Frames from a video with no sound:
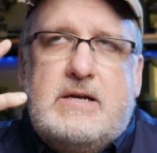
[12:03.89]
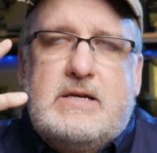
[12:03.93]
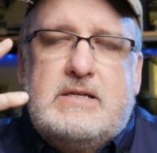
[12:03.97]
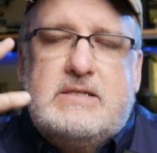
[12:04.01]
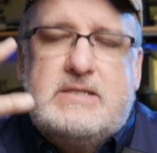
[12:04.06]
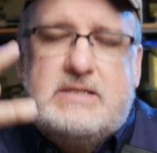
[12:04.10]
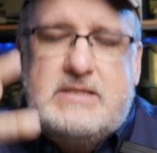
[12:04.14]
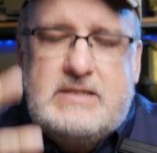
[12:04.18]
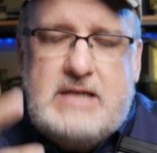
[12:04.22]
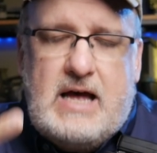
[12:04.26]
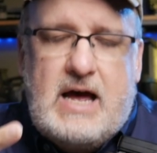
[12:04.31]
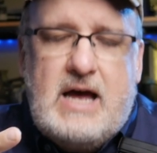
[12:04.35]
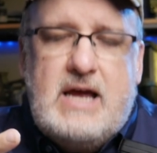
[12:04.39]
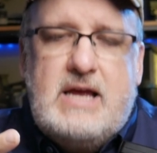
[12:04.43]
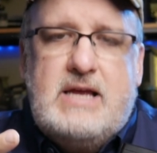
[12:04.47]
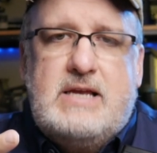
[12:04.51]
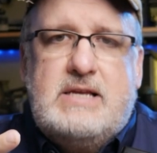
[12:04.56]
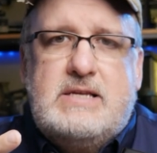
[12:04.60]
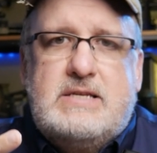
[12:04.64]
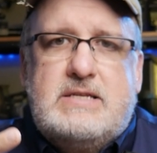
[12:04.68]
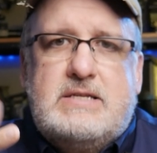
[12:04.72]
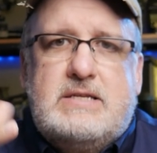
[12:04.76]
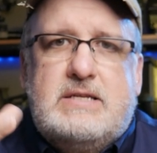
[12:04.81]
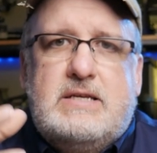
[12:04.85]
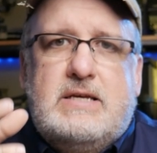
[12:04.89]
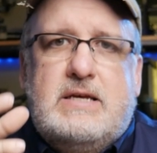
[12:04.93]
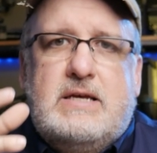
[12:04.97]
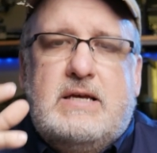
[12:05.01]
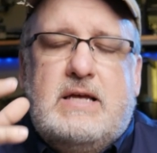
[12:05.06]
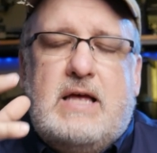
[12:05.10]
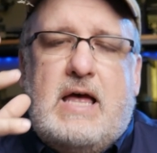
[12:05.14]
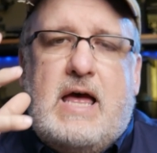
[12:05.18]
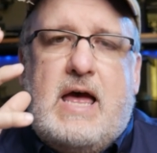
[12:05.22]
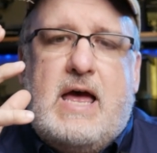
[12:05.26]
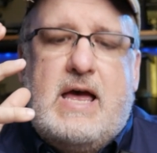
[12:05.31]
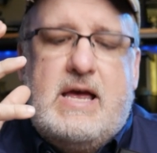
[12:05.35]
Zeiss
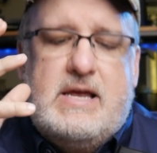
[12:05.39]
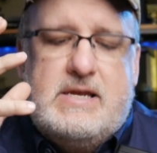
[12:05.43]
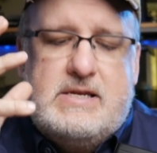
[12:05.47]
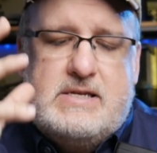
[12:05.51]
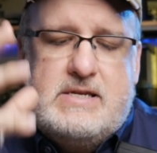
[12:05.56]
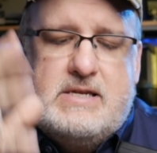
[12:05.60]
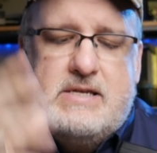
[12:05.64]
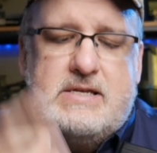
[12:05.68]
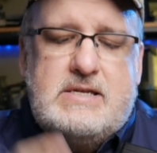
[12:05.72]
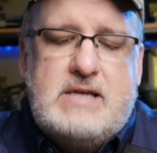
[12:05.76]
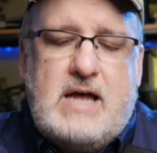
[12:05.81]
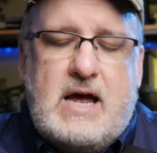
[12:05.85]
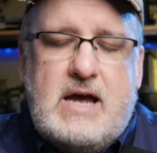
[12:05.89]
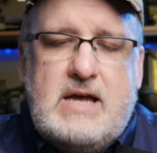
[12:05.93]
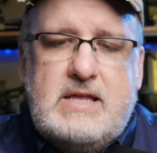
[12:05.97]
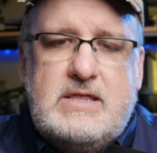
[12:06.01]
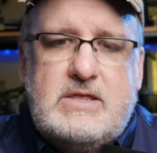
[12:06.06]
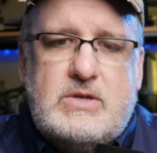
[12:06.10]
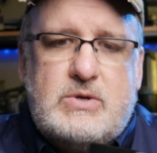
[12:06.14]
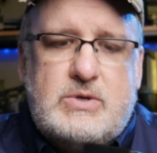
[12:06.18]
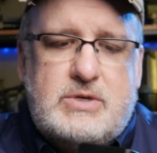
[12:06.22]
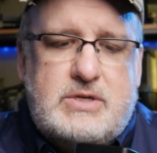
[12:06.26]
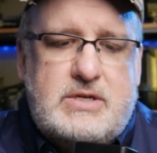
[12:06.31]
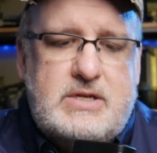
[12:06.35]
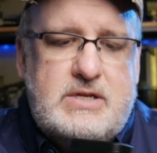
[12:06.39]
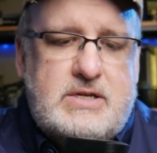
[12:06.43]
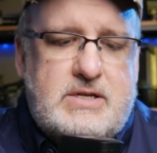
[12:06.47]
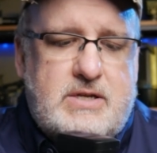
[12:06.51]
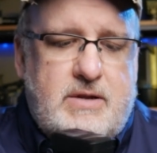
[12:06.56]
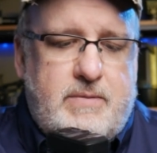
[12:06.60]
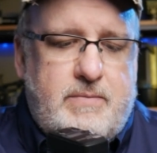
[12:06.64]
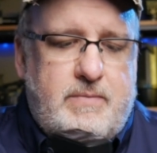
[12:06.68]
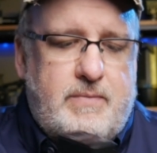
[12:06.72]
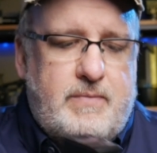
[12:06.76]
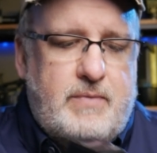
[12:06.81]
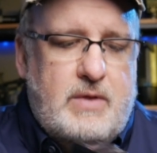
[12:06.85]
has designed their
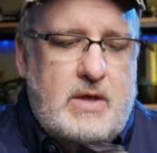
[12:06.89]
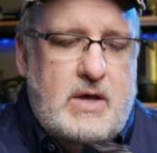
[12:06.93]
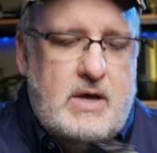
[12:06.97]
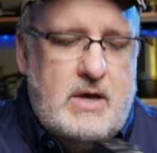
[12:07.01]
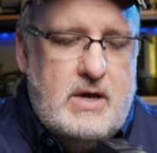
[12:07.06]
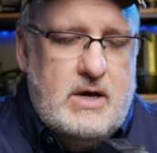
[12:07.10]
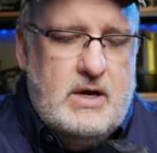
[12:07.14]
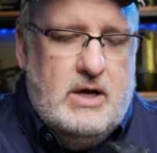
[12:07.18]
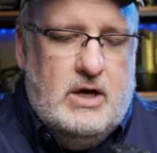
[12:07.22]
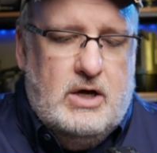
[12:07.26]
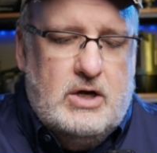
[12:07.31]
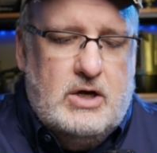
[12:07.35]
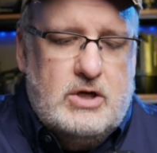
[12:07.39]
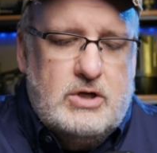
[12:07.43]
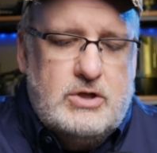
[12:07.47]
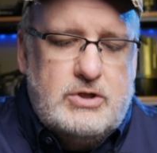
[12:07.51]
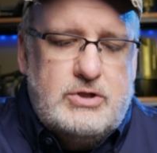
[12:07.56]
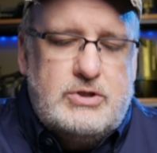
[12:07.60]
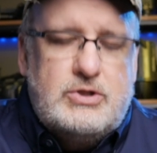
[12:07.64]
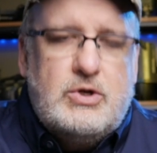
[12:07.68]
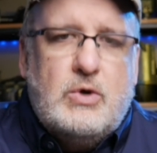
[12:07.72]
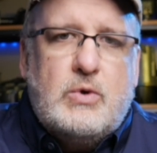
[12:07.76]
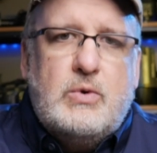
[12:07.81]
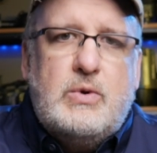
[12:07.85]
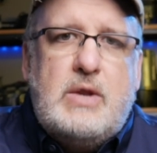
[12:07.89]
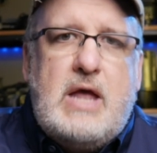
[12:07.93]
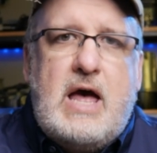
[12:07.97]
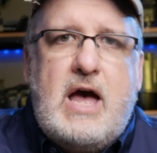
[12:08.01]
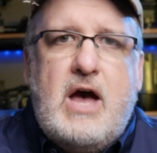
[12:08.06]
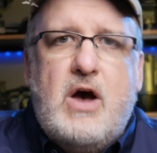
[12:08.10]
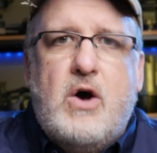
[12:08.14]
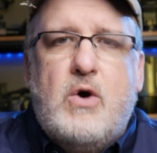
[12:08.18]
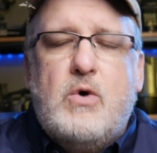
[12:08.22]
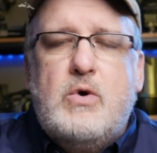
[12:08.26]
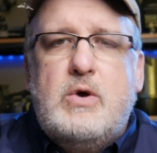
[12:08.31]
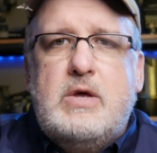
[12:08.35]
system so
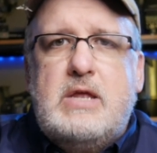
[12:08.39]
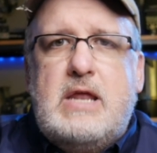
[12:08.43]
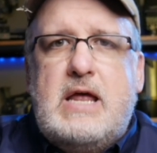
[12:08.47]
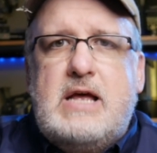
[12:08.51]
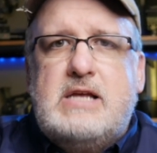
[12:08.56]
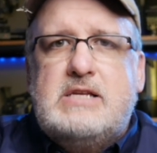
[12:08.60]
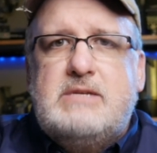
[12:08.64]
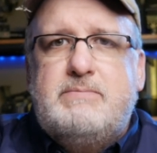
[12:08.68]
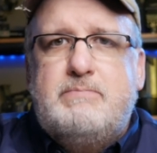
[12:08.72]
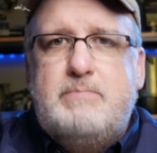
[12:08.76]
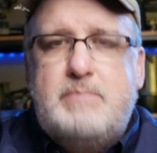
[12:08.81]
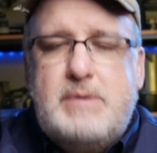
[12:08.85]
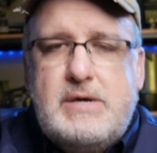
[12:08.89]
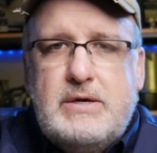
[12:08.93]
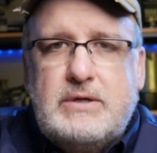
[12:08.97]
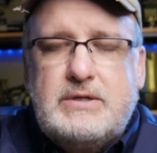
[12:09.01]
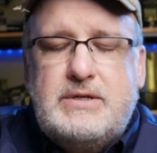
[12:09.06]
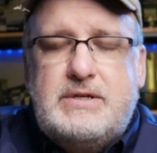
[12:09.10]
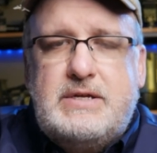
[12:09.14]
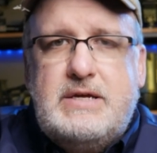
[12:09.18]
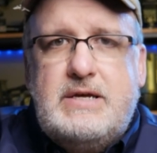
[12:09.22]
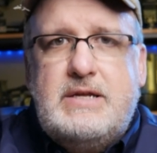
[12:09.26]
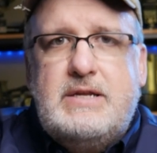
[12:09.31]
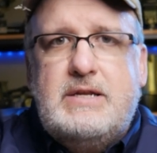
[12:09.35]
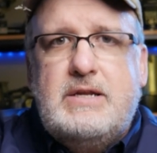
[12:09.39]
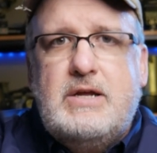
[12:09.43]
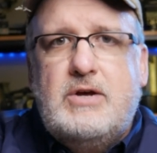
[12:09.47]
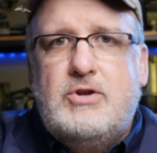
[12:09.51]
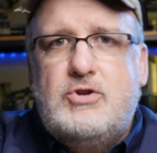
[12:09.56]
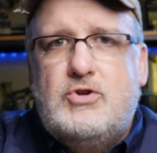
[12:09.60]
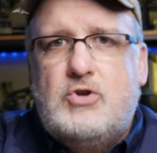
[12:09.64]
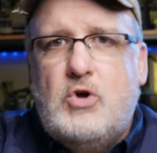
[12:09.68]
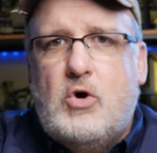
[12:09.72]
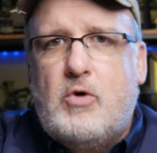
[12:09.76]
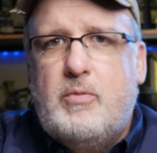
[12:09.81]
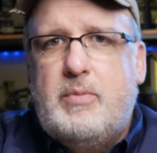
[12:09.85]
now it has built-in
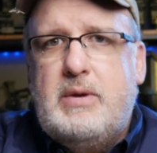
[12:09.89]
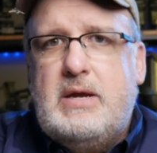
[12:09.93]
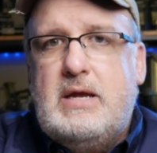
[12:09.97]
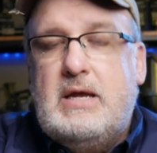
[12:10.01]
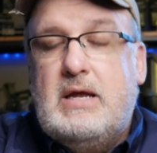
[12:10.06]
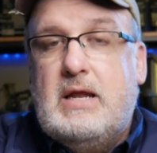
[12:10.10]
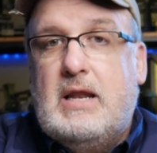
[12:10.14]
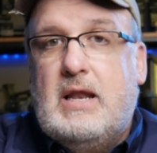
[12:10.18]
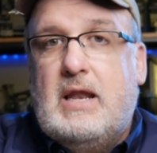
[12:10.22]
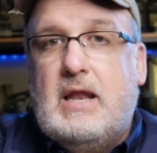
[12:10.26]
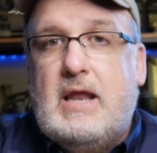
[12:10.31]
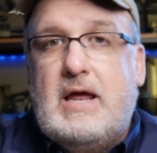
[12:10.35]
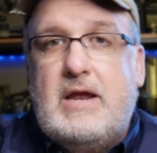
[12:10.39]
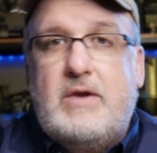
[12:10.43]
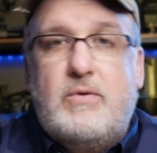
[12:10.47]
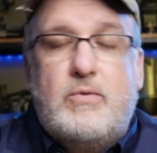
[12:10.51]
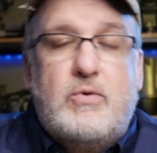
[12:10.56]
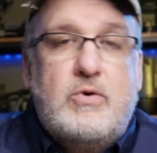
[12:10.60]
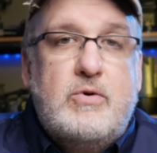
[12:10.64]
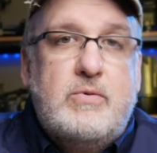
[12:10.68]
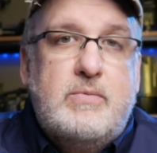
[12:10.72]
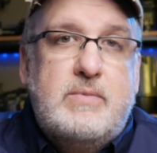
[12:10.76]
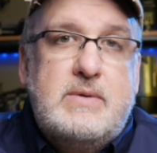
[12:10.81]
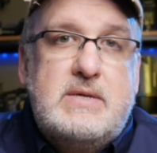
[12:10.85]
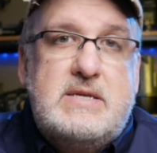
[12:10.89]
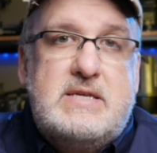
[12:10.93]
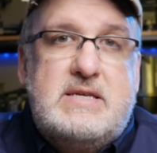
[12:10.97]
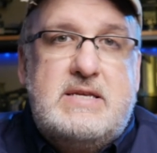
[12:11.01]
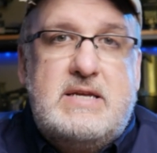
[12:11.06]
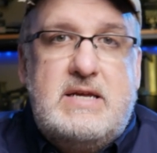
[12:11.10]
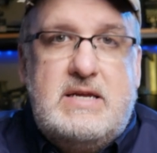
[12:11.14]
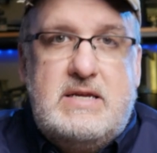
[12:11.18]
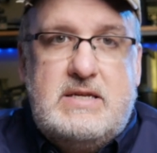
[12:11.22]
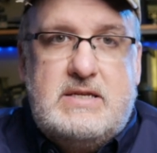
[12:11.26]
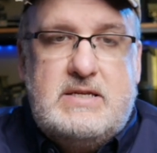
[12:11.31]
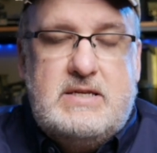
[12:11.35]
Adobe Lightroom
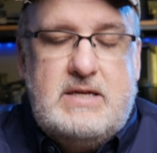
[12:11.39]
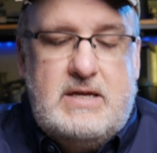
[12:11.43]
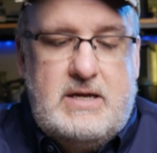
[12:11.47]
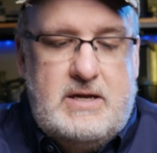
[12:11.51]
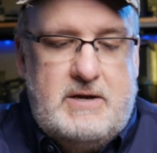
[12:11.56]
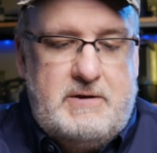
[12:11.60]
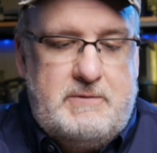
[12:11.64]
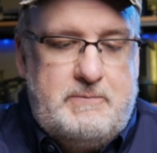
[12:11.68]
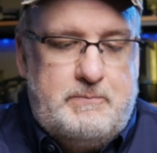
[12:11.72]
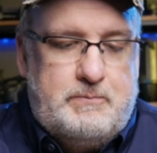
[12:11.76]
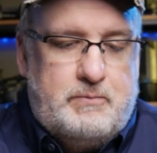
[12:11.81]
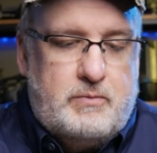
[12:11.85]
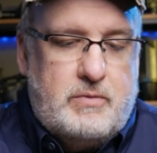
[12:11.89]
Cc.